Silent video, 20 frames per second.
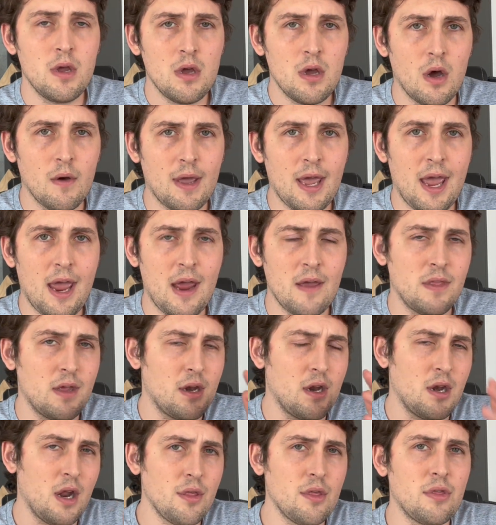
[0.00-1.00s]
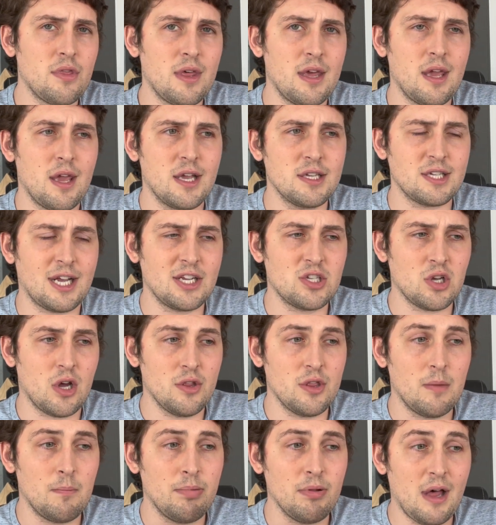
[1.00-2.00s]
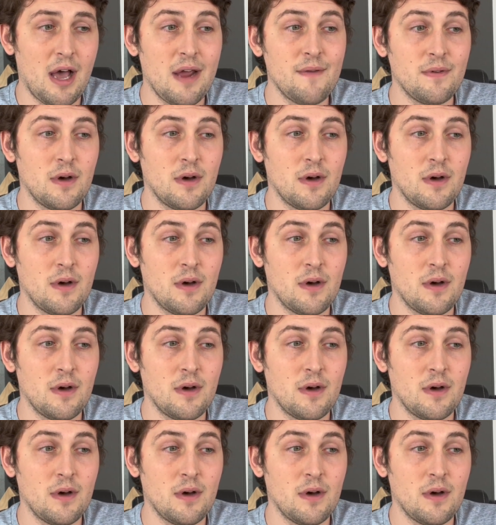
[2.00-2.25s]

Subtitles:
Okay, and then another thing is I saw the implied